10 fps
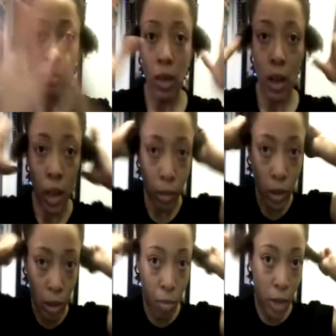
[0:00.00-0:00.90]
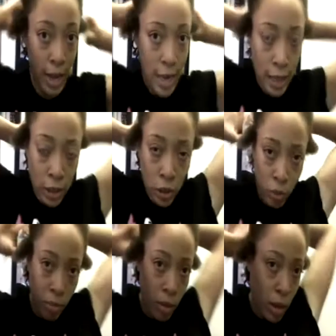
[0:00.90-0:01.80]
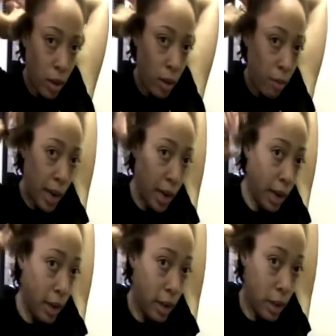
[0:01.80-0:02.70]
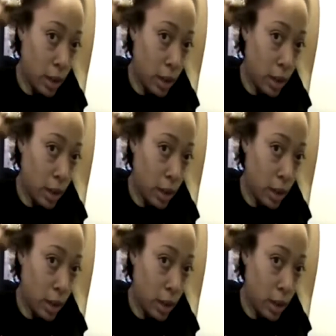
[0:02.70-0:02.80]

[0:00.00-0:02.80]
And I'm just going to apply that to my hair.